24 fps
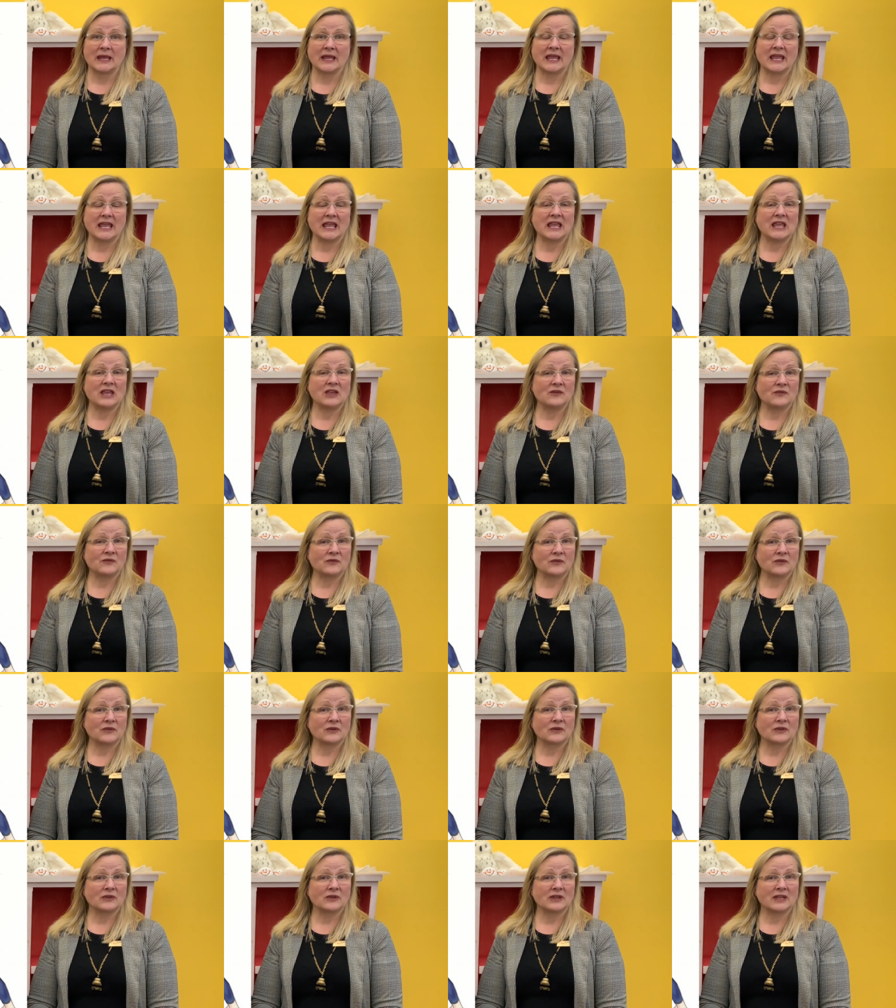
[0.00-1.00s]
if
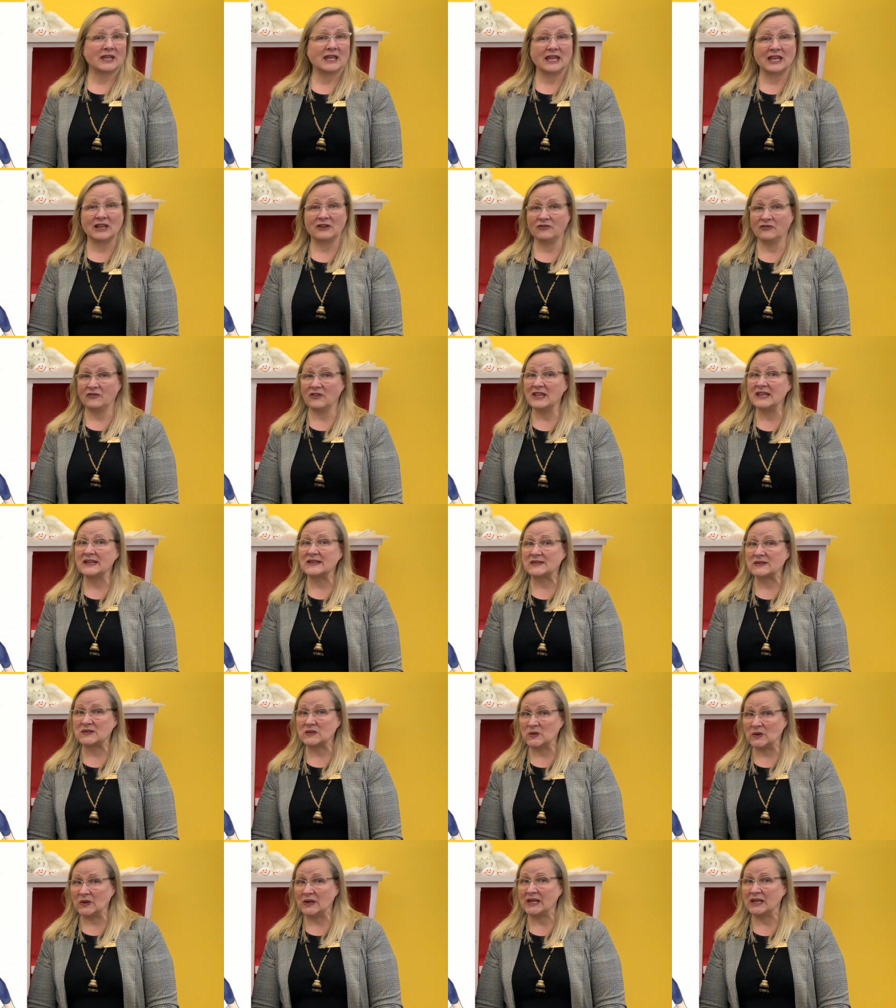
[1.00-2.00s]
it feels
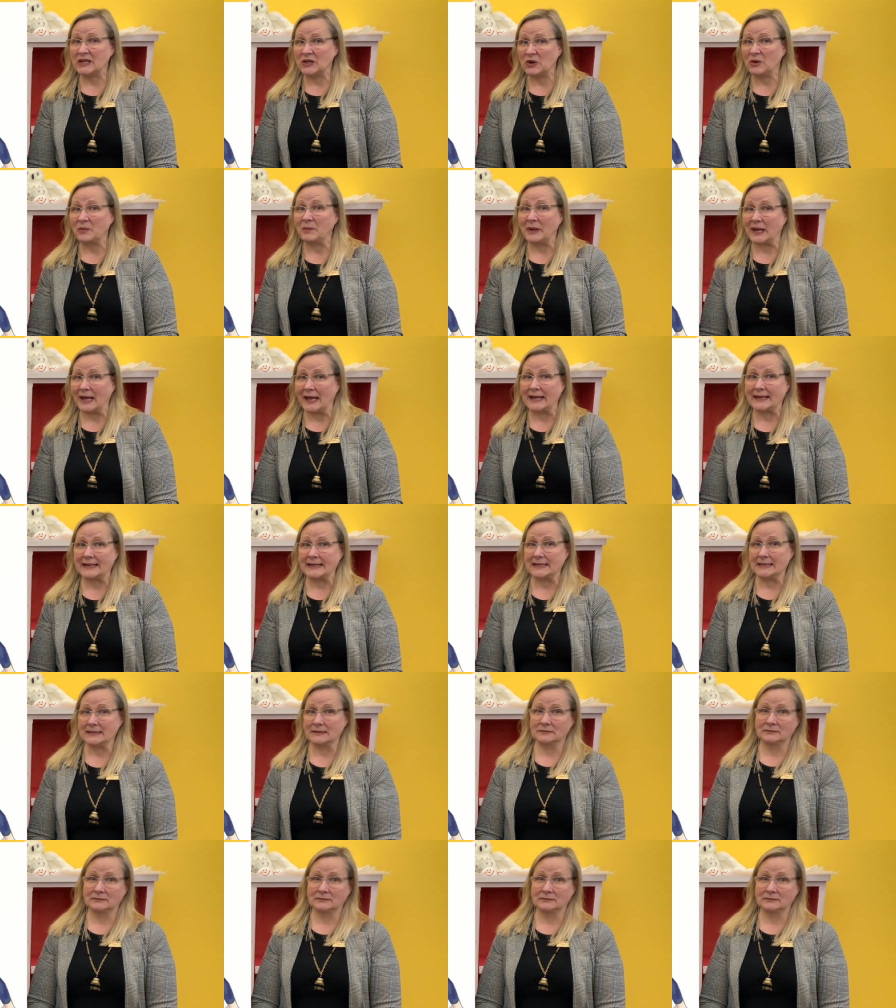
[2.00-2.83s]
good in your body.